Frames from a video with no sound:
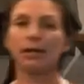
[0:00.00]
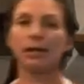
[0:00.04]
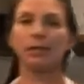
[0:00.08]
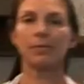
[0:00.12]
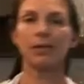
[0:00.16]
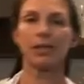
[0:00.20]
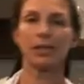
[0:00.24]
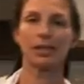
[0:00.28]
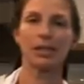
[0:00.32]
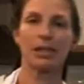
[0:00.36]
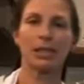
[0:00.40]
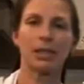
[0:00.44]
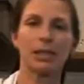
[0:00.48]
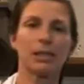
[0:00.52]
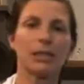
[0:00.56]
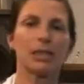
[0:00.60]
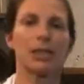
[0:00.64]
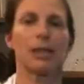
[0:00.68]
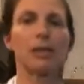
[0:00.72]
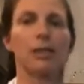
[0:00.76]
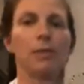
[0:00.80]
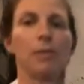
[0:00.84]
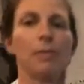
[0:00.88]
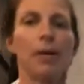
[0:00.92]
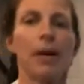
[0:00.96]
then I'm just going to
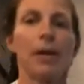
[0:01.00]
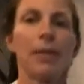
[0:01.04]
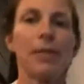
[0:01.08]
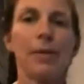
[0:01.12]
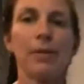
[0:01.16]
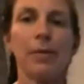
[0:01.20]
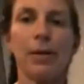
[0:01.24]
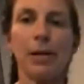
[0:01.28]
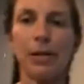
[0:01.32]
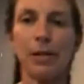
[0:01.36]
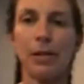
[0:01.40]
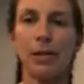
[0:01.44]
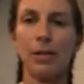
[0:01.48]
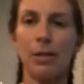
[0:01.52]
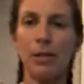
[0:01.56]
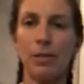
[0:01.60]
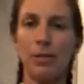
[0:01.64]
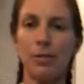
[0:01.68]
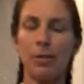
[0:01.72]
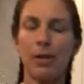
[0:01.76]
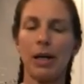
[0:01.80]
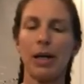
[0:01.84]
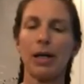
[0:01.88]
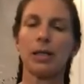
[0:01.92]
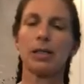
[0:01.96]
tell you about the rest of the
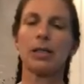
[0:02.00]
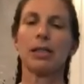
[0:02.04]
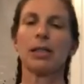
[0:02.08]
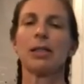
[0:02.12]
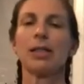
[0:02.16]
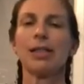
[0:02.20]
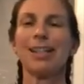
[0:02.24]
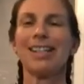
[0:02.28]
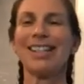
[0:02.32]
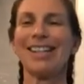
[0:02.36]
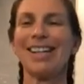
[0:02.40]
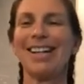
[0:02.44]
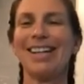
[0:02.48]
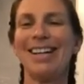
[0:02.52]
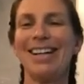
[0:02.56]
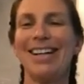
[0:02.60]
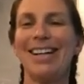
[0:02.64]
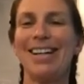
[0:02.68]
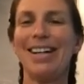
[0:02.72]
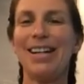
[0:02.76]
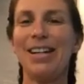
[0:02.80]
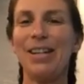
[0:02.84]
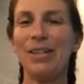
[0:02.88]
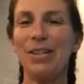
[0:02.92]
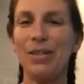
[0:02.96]
directions.
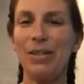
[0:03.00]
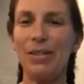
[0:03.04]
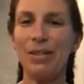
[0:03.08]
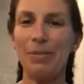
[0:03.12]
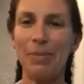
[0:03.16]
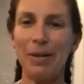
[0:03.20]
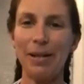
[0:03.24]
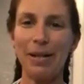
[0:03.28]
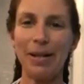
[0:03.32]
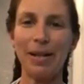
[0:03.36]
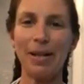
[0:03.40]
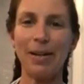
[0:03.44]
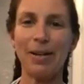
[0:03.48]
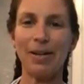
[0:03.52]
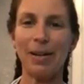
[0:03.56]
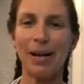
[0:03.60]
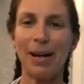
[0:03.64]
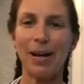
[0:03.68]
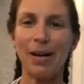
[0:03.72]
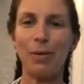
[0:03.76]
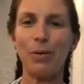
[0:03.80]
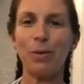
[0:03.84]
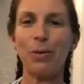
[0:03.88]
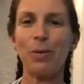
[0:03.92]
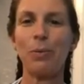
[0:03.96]
So depending on
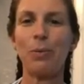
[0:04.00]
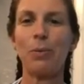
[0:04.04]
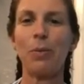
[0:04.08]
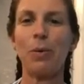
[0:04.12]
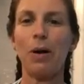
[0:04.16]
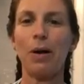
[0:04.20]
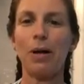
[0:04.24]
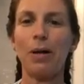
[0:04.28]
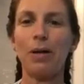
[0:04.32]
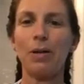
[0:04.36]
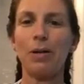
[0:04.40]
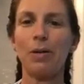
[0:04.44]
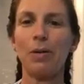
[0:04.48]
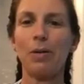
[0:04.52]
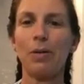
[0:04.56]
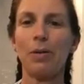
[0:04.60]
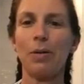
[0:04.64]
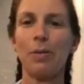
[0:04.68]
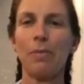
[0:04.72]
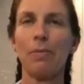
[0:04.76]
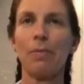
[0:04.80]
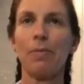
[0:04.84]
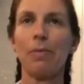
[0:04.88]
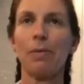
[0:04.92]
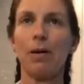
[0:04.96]
how you want
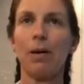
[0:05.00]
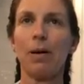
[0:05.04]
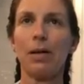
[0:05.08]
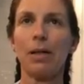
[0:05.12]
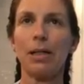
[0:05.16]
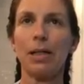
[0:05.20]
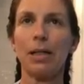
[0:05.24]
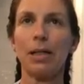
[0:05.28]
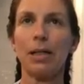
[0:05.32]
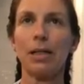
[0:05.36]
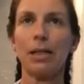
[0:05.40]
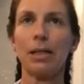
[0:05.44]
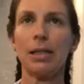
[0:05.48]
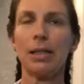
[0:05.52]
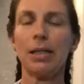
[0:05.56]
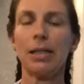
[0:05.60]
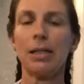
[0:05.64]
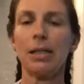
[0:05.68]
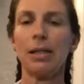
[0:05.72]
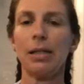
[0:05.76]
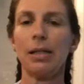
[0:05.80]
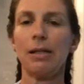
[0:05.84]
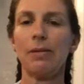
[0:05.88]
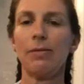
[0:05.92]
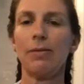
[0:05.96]
your
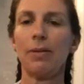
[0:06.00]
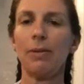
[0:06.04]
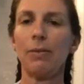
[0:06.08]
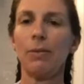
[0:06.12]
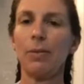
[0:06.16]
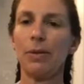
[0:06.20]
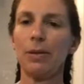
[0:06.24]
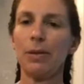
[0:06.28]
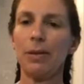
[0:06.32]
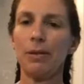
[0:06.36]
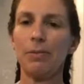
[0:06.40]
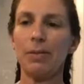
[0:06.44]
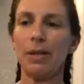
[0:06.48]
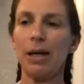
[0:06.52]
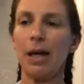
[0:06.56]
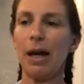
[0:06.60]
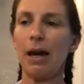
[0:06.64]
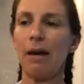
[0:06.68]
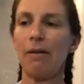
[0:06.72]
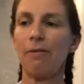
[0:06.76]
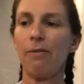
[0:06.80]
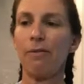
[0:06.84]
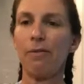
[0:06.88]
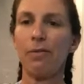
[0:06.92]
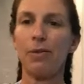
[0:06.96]
blondies, if you want them to
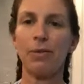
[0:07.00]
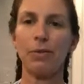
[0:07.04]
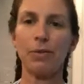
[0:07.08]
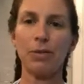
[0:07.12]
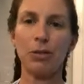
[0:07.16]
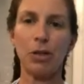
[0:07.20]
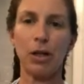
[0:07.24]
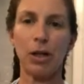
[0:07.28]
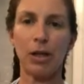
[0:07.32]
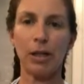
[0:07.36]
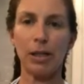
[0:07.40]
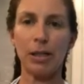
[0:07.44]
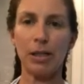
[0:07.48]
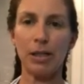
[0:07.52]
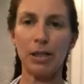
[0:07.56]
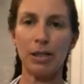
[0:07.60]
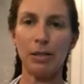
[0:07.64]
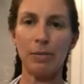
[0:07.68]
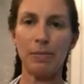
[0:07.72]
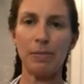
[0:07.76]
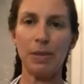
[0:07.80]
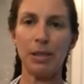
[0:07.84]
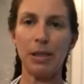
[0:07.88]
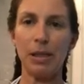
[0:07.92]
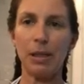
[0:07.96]
have full chocolate
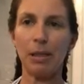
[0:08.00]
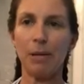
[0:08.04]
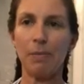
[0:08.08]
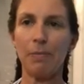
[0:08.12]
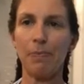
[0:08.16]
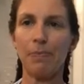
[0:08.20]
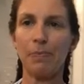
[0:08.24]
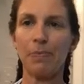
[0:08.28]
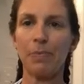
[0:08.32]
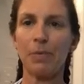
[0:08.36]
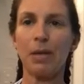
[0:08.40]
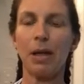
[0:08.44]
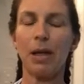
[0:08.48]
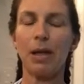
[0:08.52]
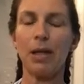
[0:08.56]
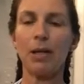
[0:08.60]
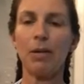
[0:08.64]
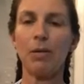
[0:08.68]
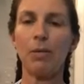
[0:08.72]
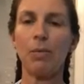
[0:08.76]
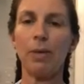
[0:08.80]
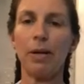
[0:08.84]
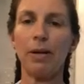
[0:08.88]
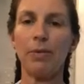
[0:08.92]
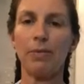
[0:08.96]
chips in them,
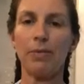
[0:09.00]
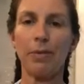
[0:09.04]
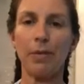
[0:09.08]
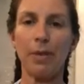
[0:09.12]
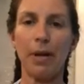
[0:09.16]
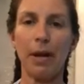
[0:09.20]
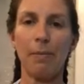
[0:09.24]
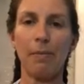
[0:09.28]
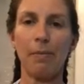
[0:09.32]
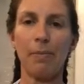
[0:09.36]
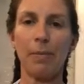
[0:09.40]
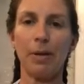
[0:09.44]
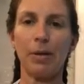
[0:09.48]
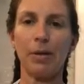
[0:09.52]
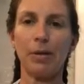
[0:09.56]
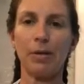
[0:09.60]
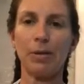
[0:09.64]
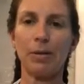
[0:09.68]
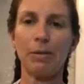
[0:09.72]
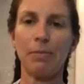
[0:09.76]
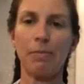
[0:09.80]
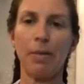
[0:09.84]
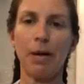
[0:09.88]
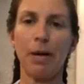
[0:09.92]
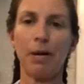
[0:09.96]
you'll wait for that butter
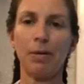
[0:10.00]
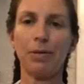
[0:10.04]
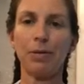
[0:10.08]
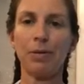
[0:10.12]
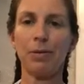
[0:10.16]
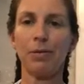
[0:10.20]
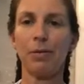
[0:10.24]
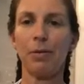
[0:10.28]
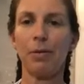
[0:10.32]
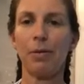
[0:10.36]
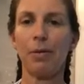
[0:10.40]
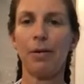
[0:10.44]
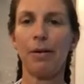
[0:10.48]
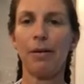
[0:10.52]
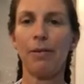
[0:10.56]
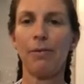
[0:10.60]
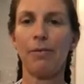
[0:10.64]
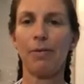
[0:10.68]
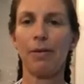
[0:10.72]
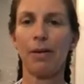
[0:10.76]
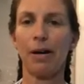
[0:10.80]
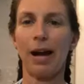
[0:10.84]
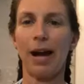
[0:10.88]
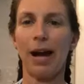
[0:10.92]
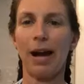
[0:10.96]
to melt
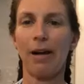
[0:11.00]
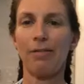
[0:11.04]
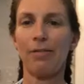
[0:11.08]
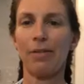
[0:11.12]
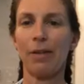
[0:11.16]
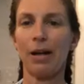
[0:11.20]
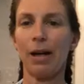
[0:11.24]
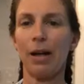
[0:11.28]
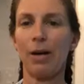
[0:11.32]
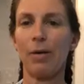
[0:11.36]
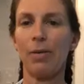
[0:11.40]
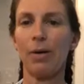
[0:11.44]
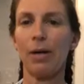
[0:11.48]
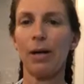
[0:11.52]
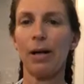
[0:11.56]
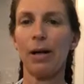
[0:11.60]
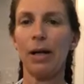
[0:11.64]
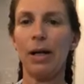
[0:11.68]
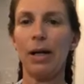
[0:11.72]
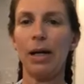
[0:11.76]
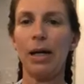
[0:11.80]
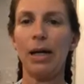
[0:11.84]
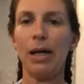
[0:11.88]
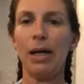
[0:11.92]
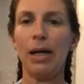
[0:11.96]
for half an hour.
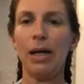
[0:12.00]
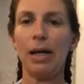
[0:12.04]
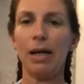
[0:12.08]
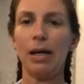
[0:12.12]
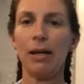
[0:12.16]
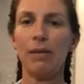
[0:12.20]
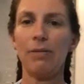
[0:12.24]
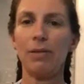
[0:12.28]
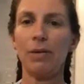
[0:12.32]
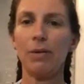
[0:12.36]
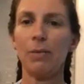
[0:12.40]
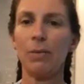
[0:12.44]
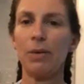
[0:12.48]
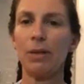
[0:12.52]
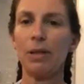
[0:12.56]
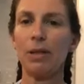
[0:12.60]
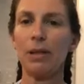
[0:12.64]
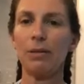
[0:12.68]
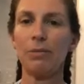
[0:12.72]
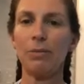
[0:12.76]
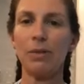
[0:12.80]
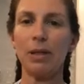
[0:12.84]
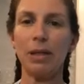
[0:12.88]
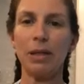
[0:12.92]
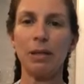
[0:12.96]
If you want
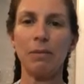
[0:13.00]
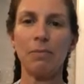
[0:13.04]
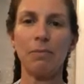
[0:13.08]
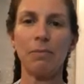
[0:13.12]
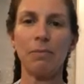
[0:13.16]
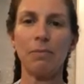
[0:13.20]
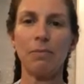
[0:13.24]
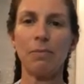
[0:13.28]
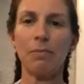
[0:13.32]
it really